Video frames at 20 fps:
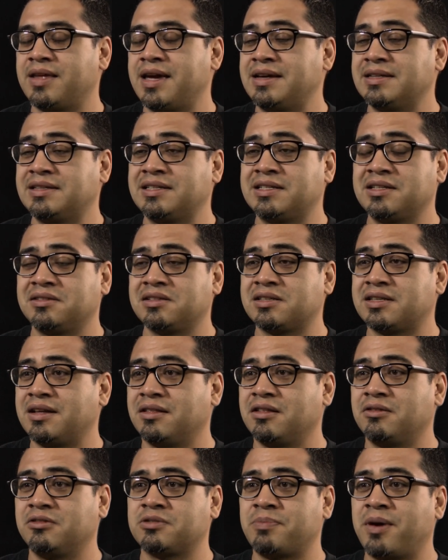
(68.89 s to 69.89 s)
they can still
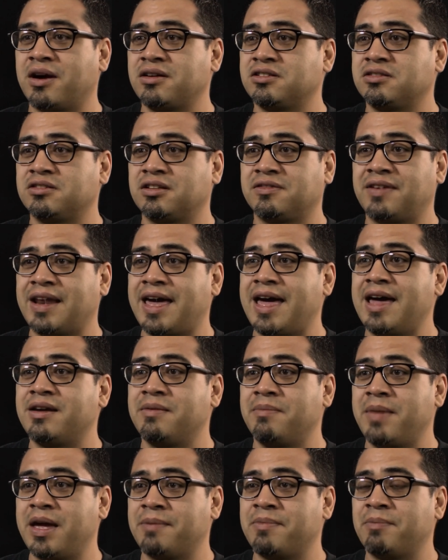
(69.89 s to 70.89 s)
sell those parcels of land
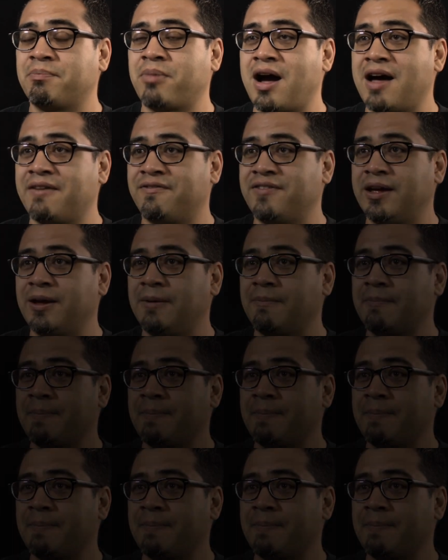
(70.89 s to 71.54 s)
and make the profit.